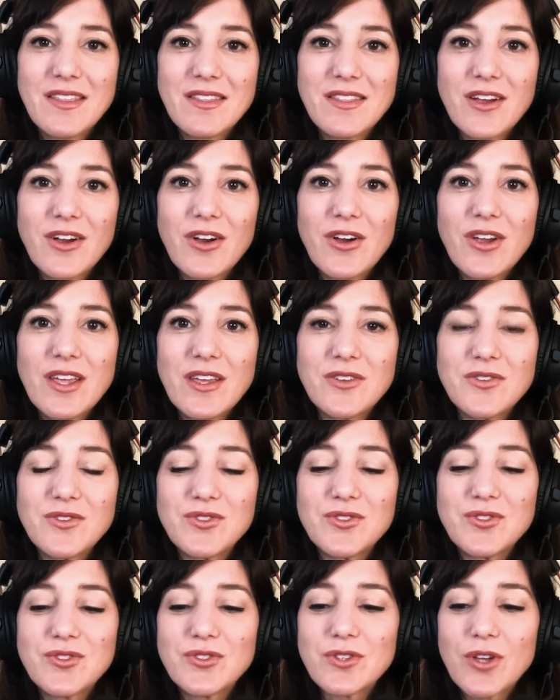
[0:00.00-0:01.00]
there is
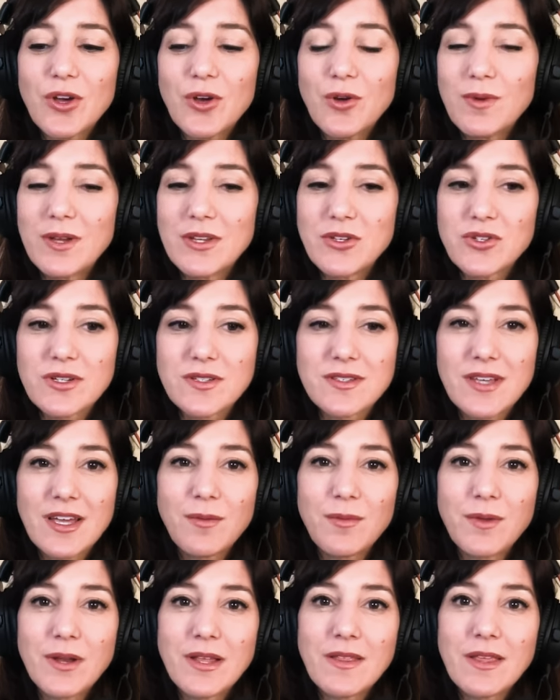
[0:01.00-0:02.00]
so much
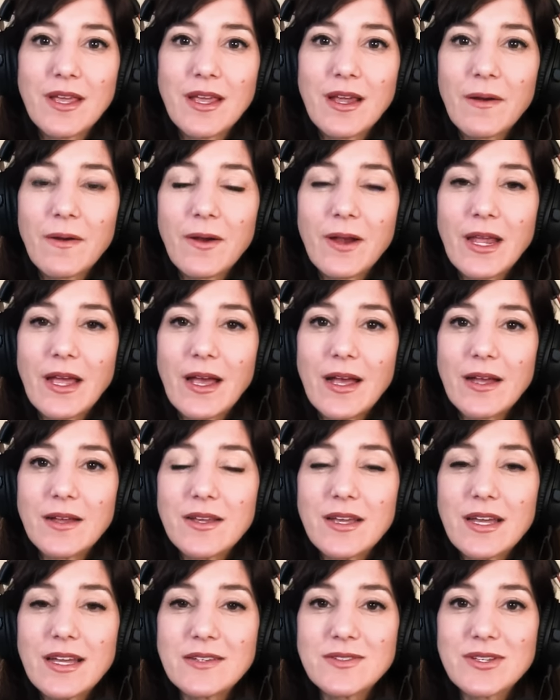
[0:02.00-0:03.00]
excitement in the area.
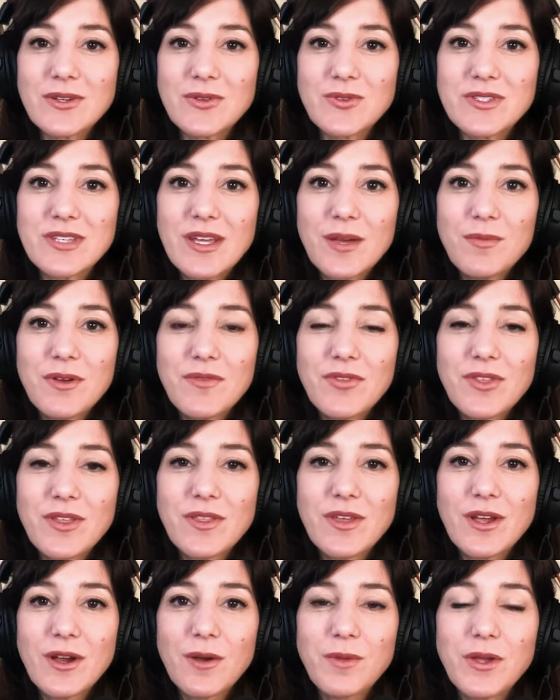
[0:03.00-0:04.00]
And so some of the
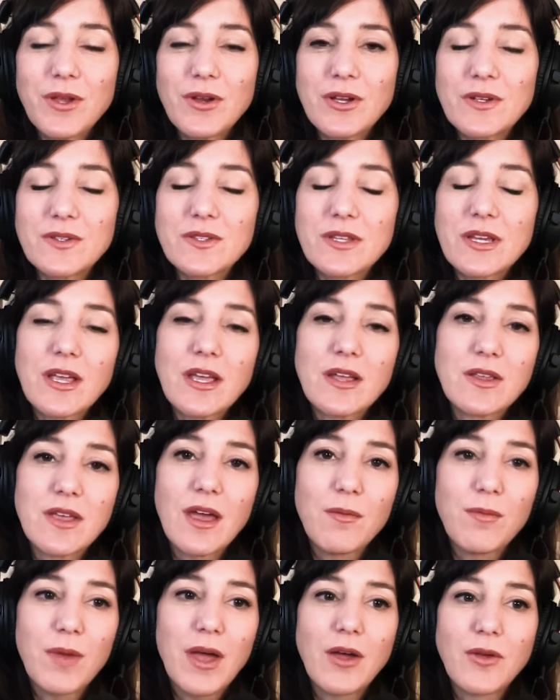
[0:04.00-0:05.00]
therapeutics that can
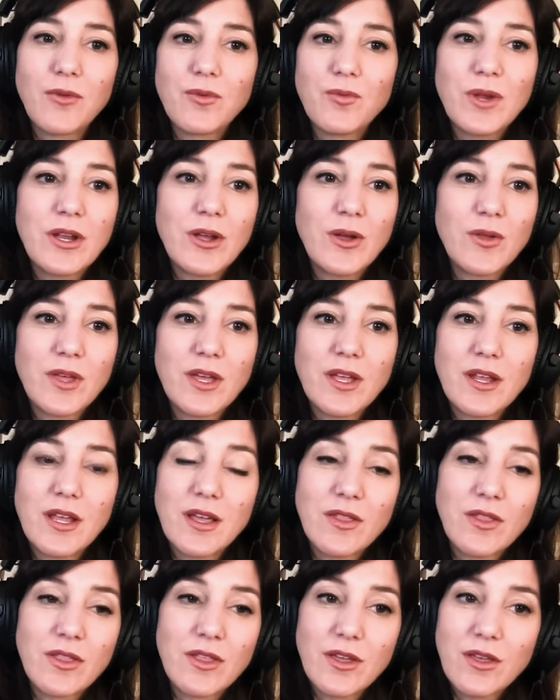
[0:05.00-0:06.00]
come out, we know that
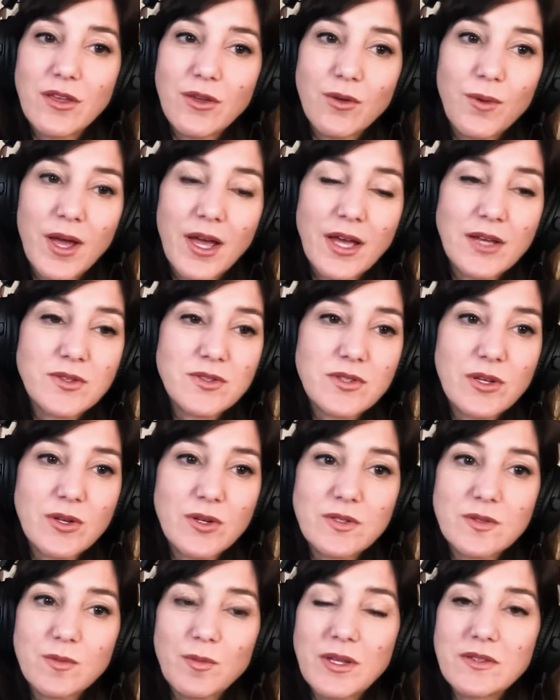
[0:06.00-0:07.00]
in the U.S.
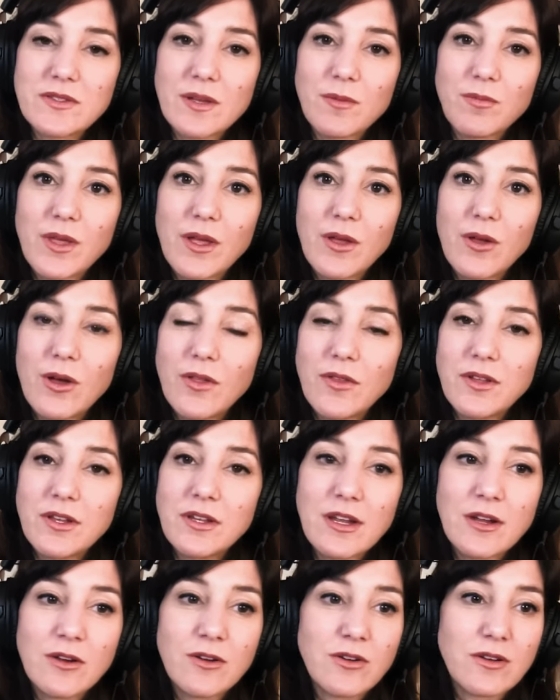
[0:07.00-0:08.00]
there has been something called
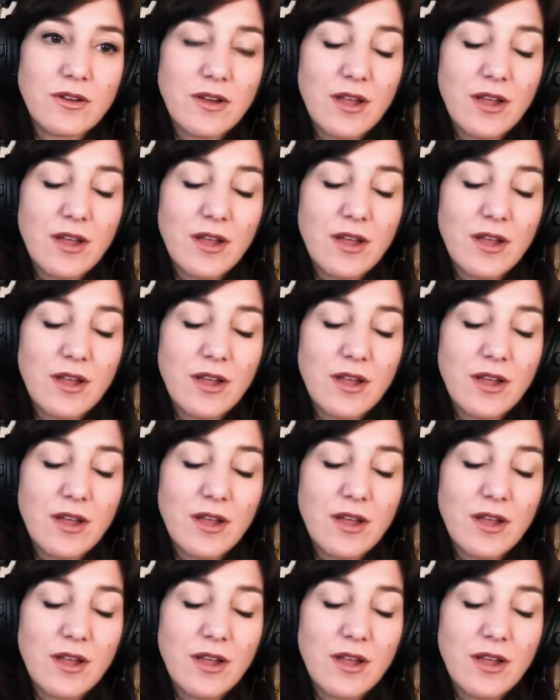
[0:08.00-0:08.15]
an